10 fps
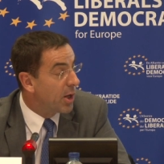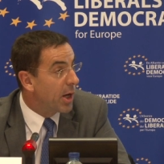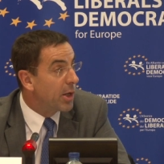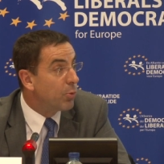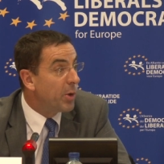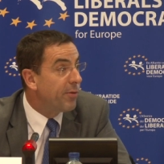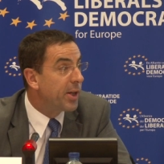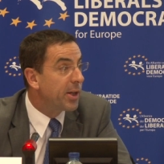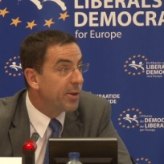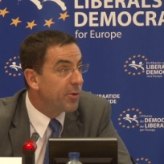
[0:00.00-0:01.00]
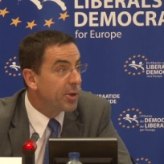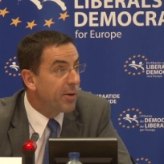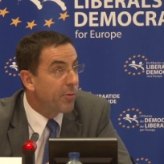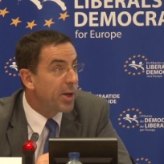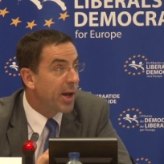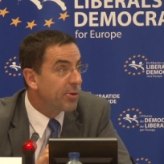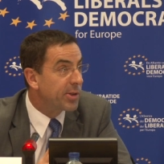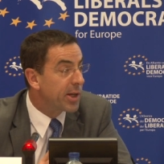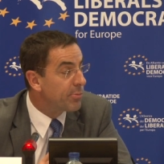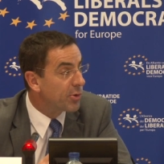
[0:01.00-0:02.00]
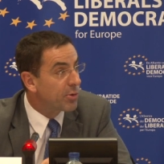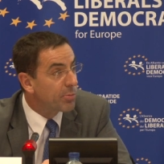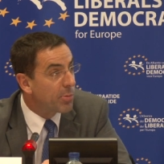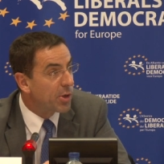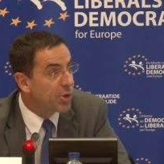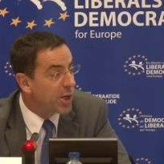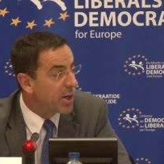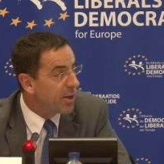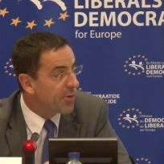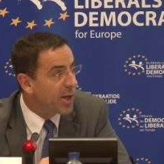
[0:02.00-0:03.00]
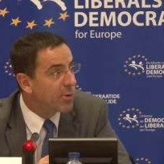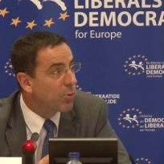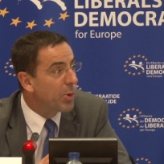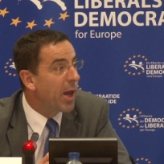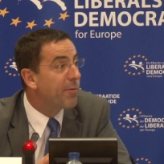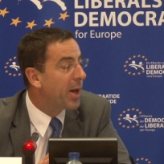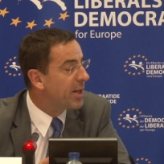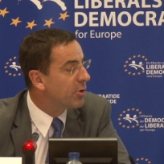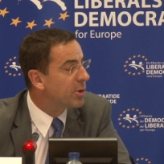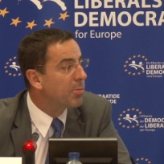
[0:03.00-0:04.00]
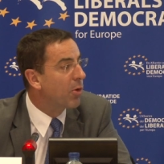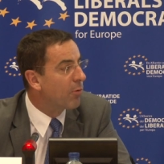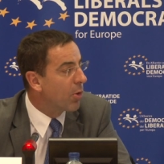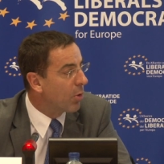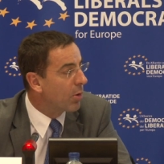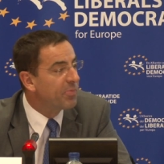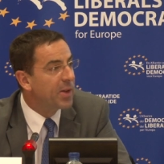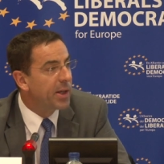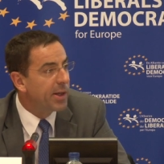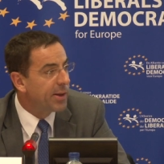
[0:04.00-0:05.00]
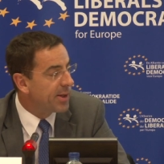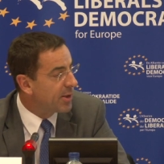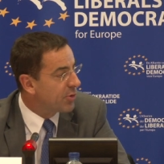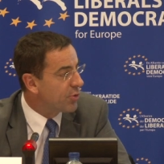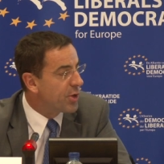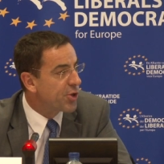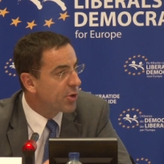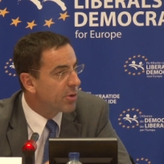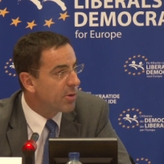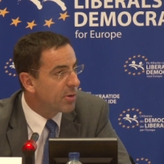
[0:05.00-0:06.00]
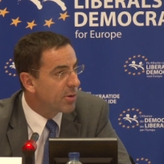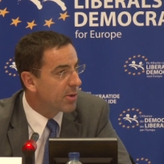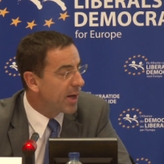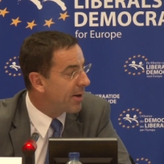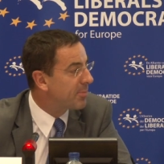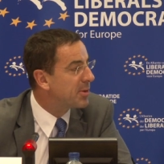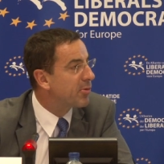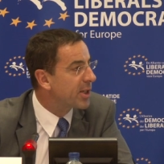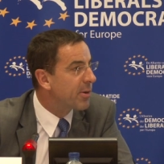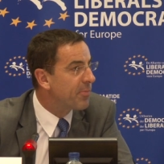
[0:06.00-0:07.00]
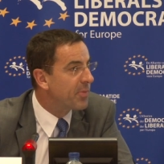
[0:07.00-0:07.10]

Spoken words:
And we feel even if we had a 10% market share, that we have played a small role in the Tunisian Arab Spring.